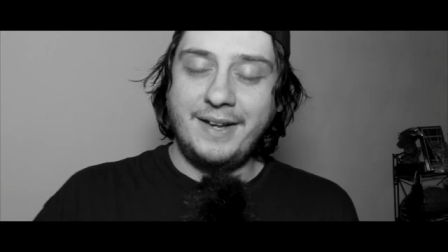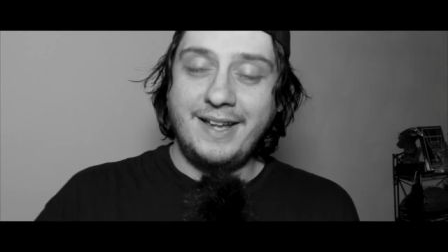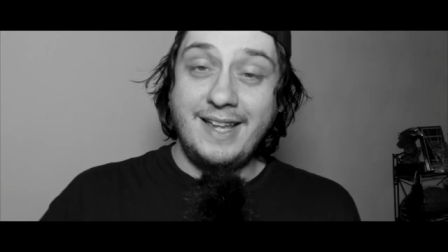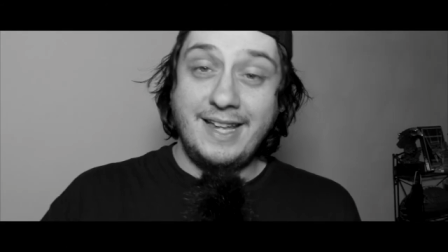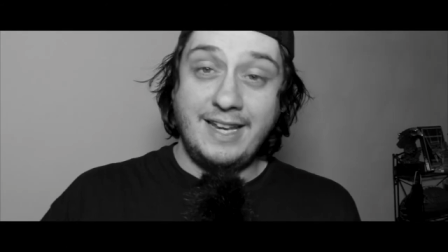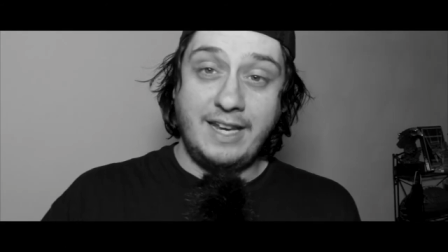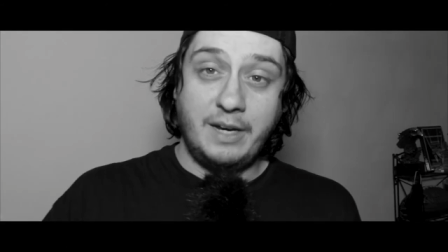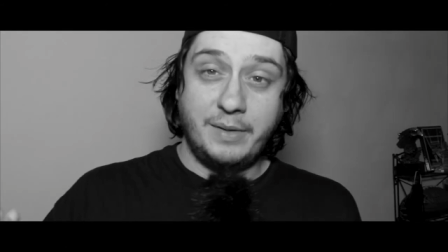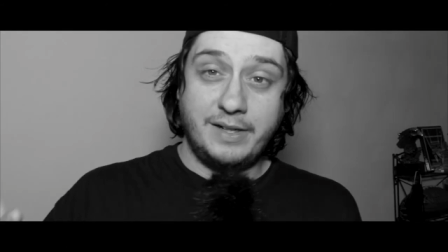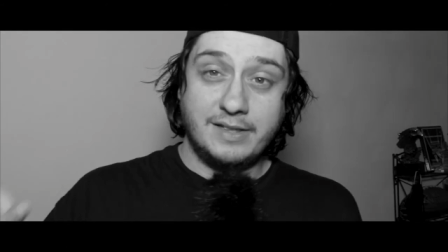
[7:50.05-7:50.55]

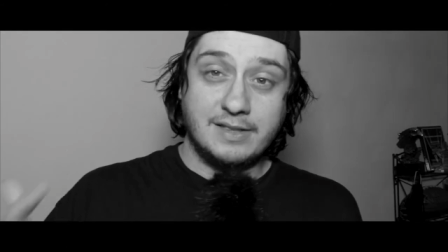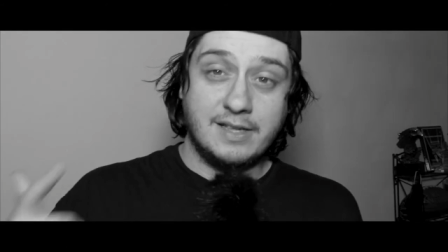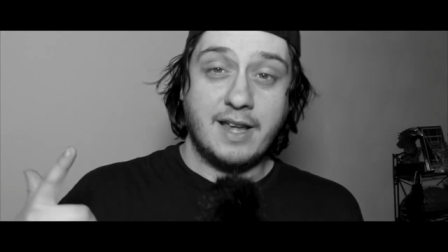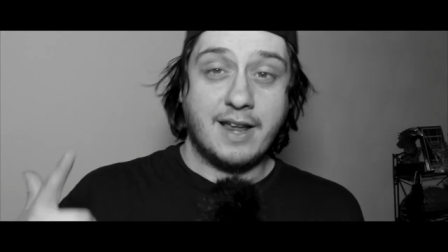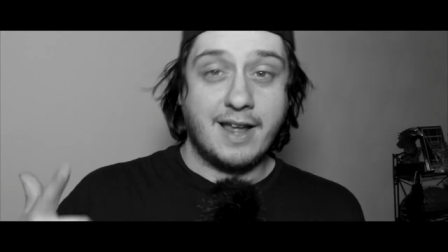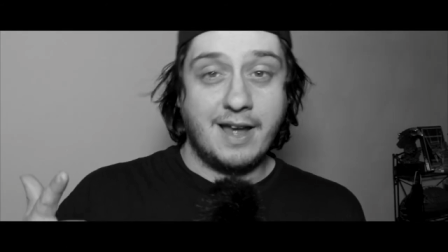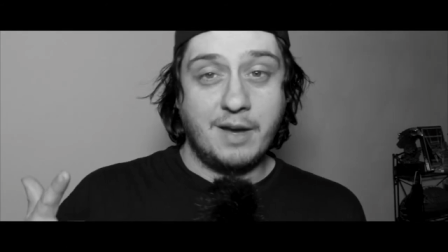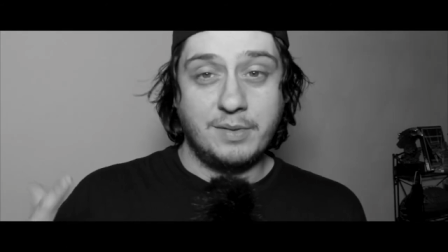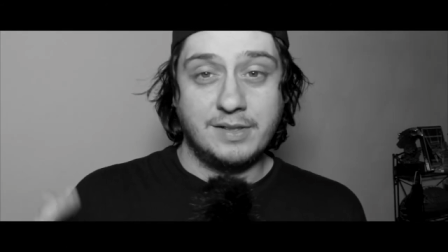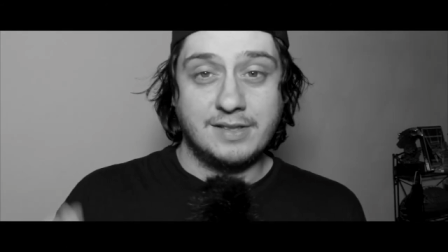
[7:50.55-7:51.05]
But
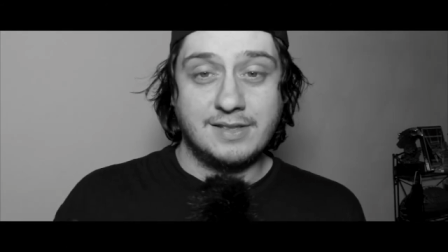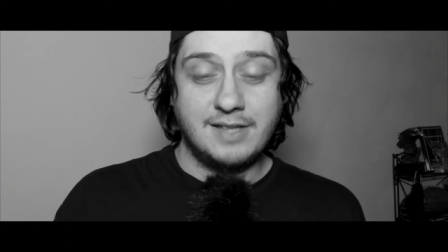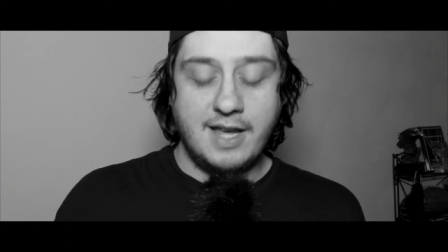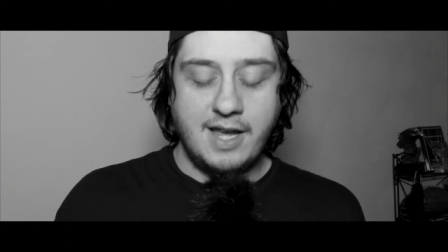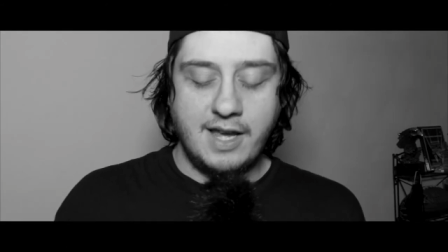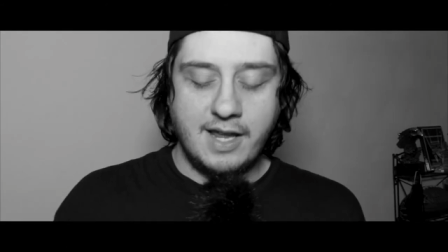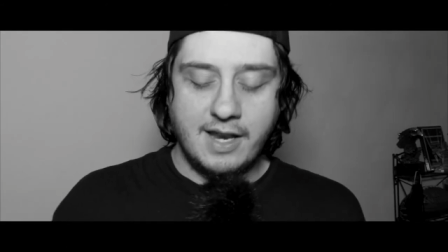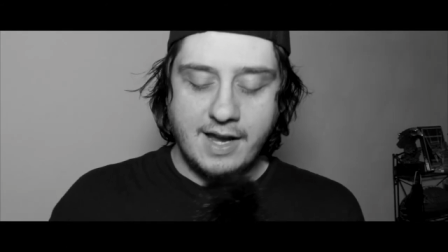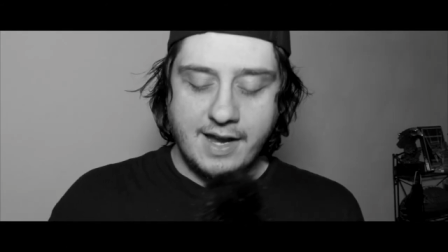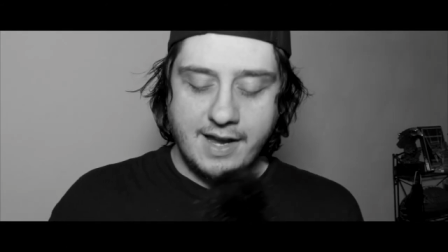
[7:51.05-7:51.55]
anyways, like I was
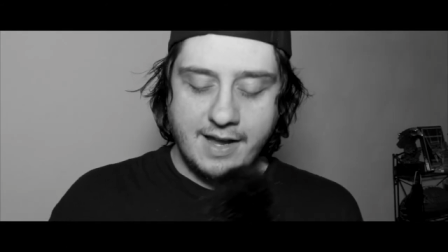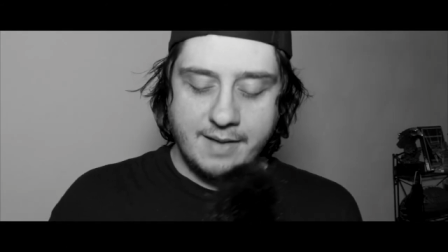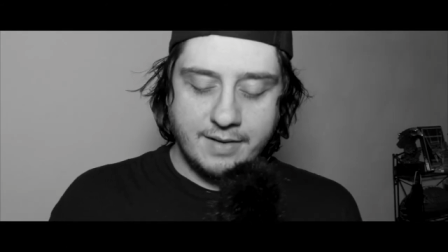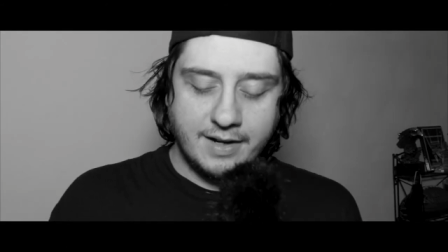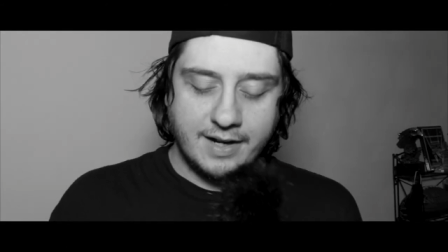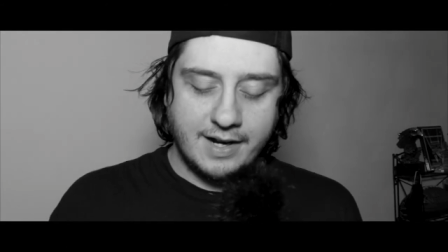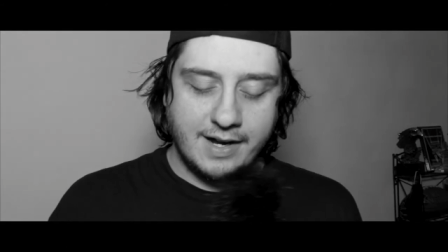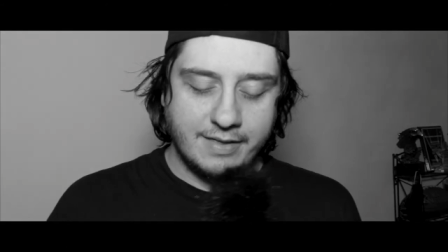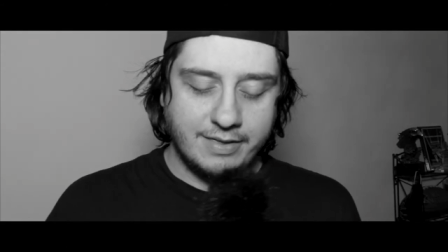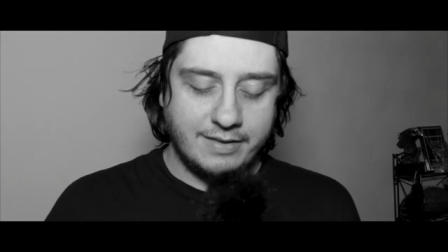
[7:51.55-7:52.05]
saying,
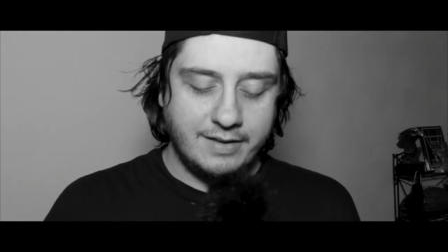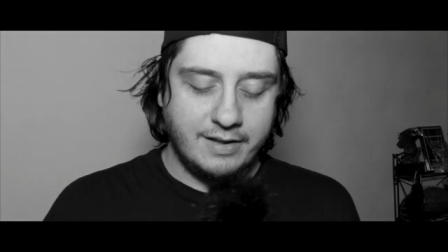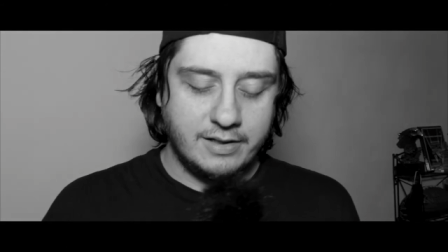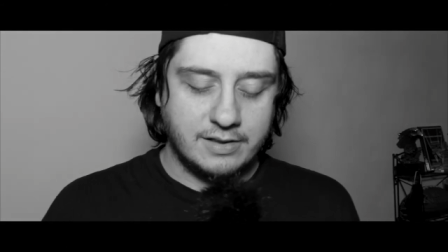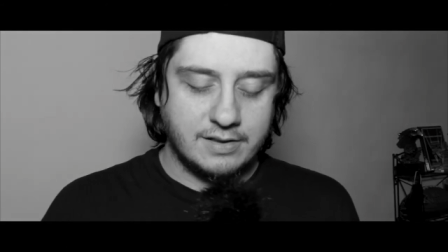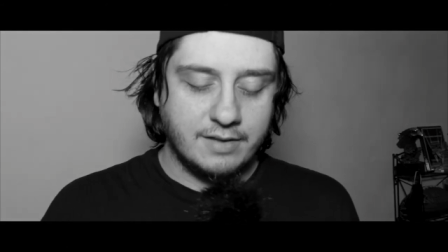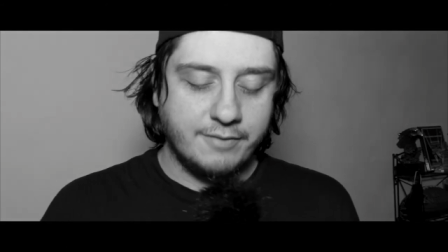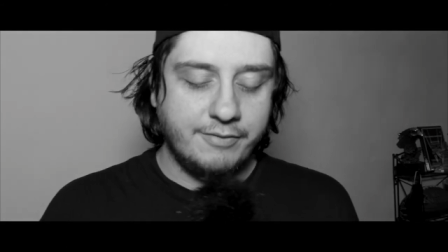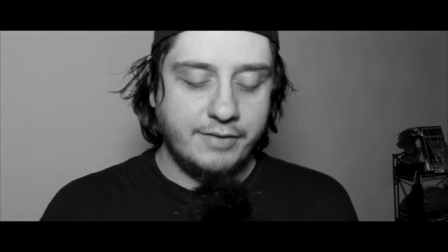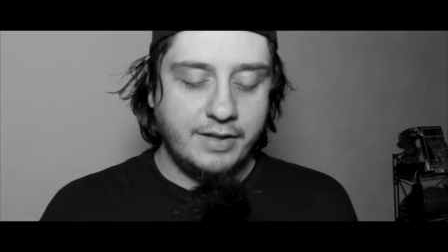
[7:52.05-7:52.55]
I got
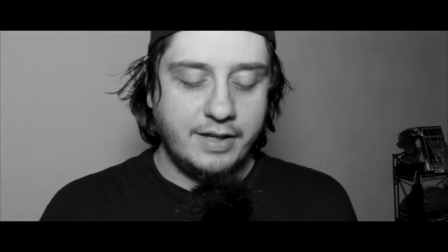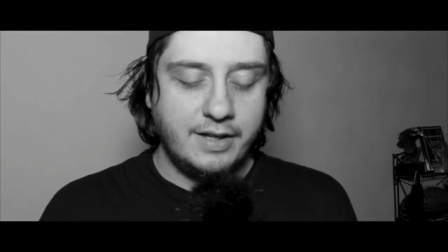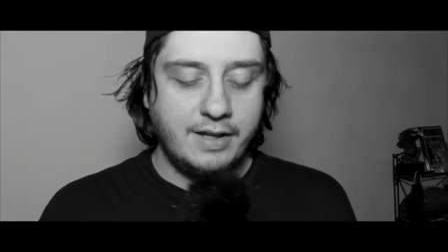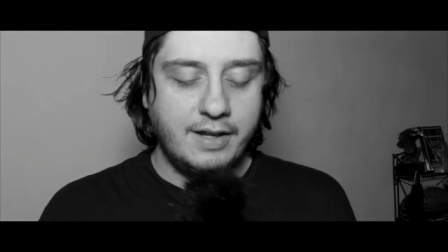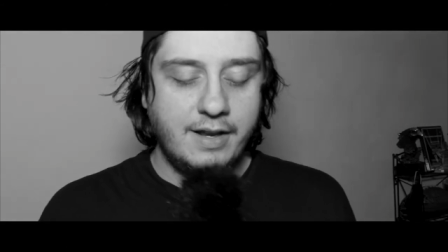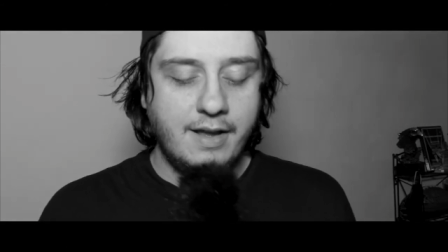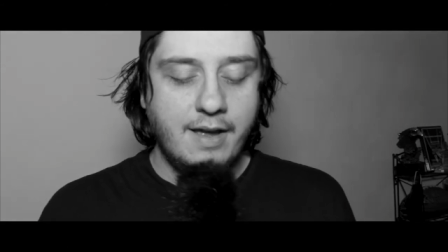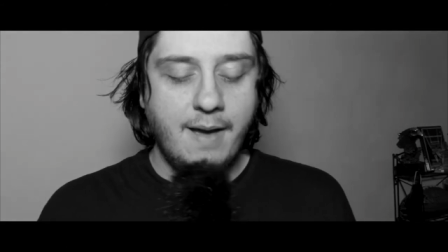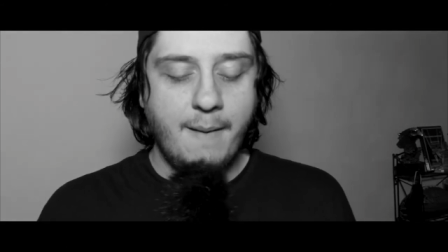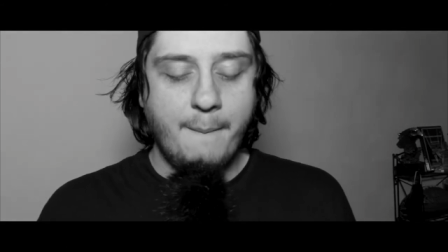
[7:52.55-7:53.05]
this
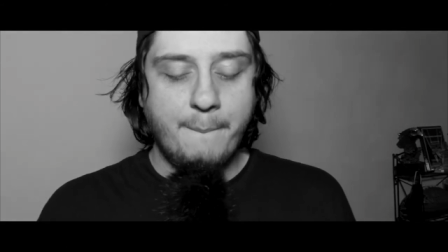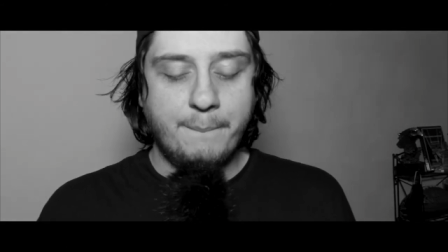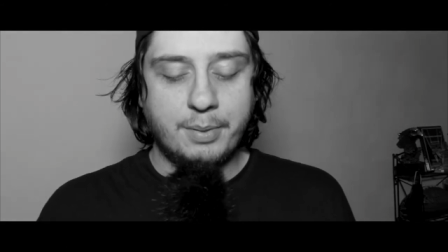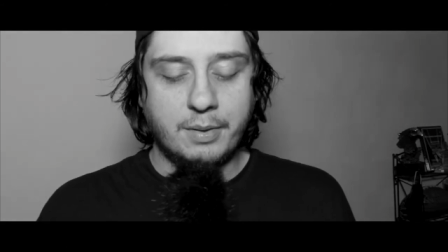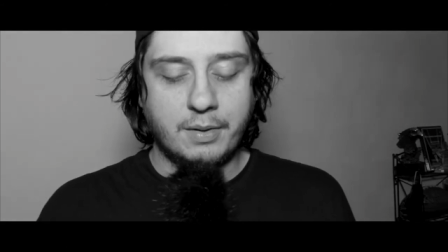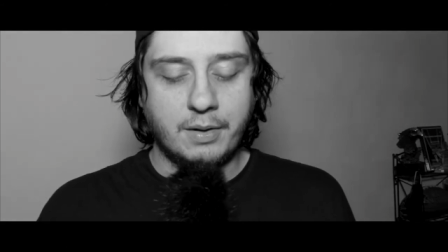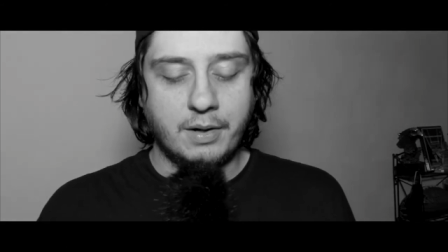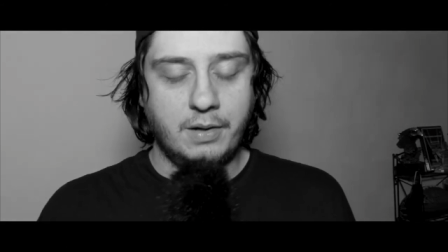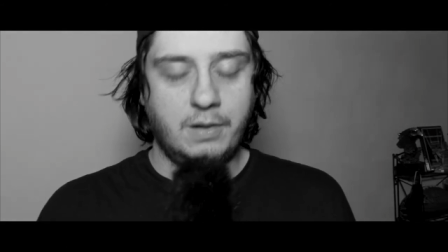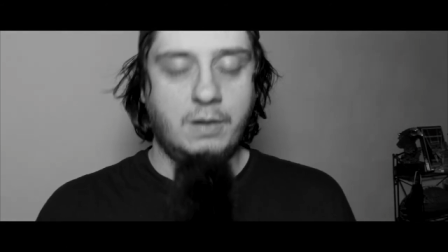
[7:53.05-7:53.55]
Vid
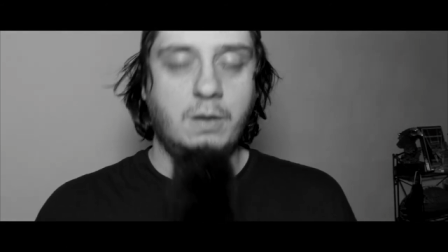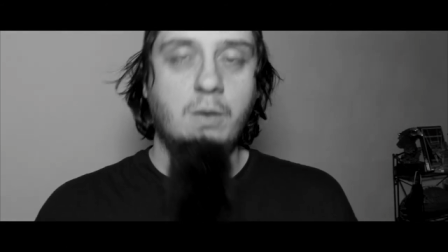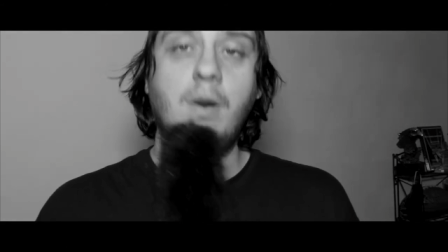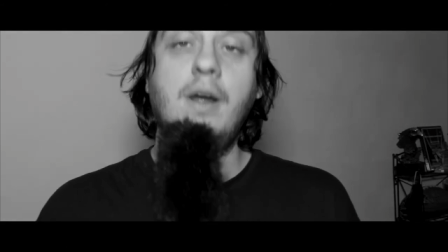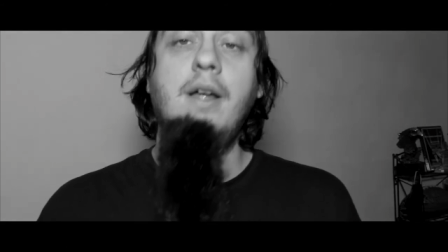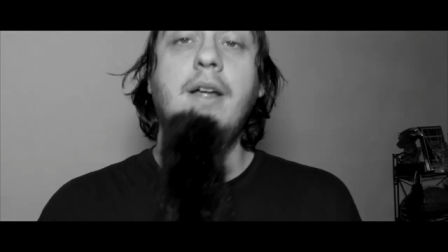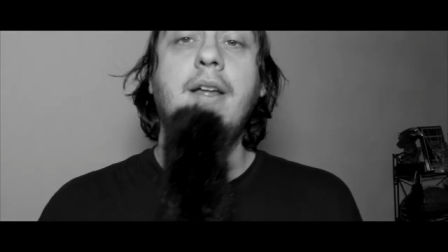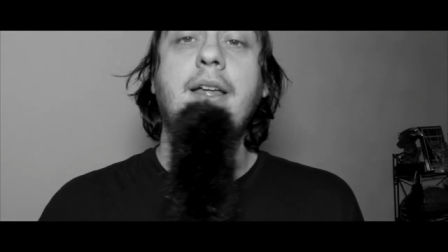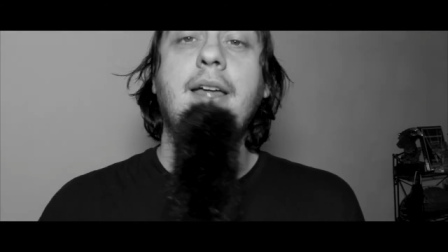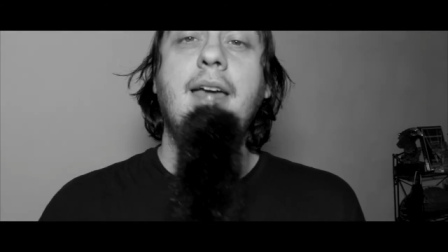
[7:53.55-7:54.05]

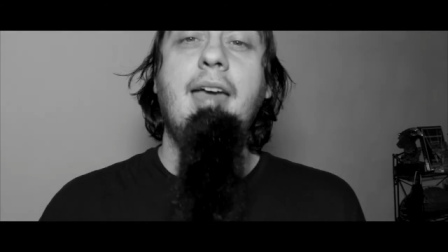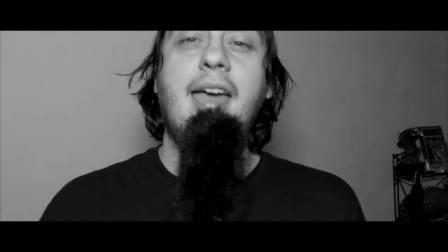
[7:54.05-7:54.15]
Pro